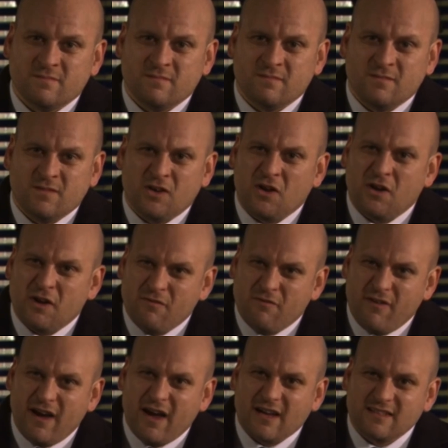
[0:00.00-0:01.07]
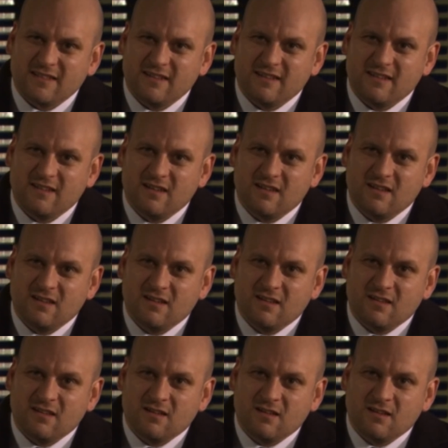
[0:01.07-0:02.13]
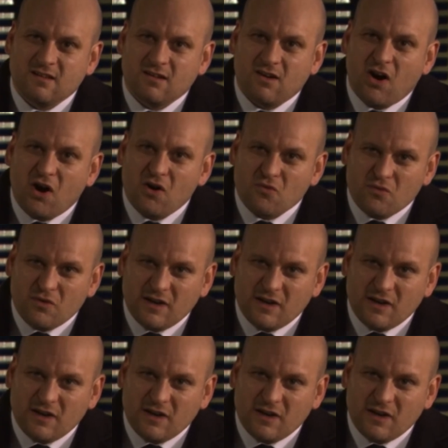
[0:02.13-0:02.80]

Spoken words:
You know, in fact, I really